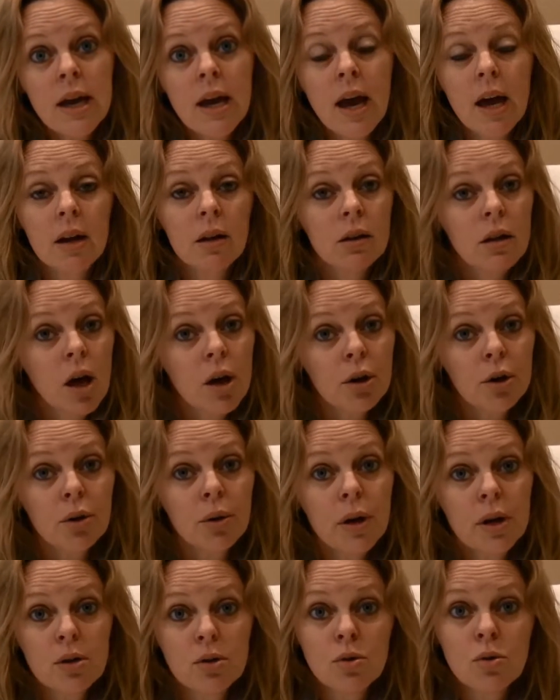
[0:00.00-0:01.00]
and a lot of
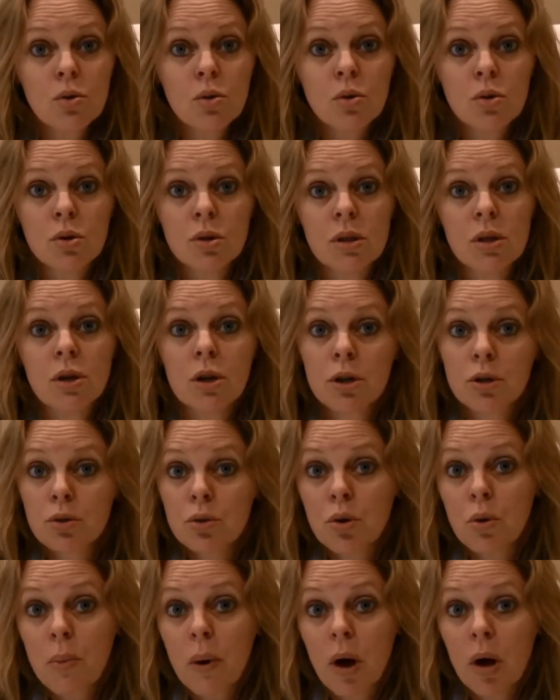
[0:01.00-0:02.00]
great tools in our
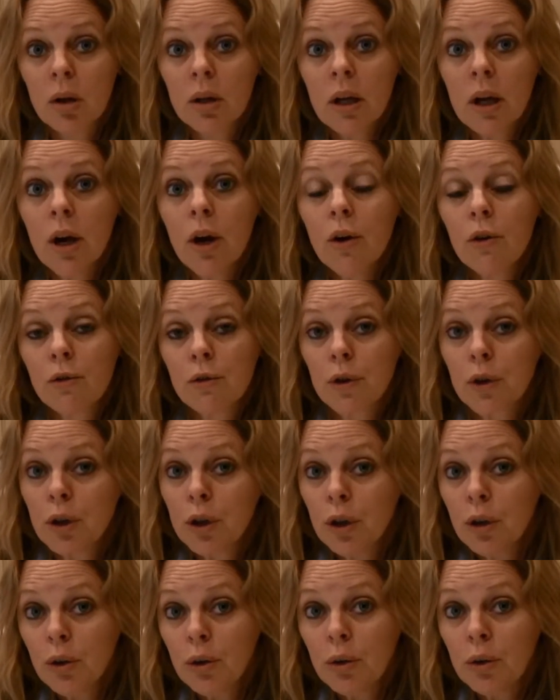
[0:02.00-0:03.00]
tool belt for
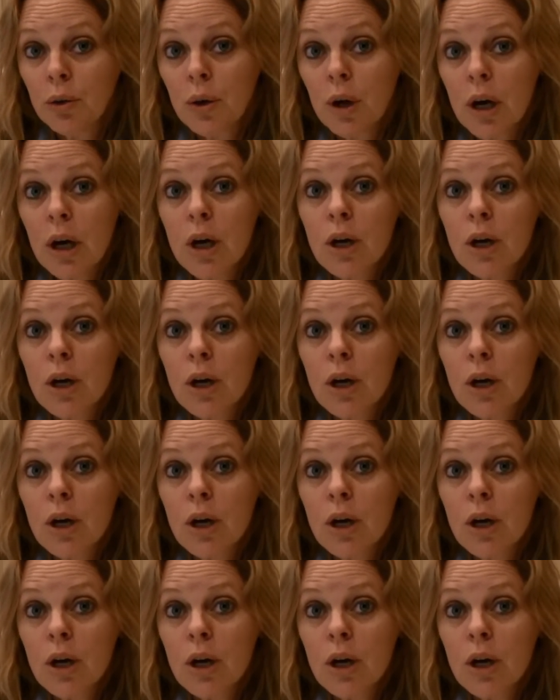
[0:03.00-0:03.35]
you.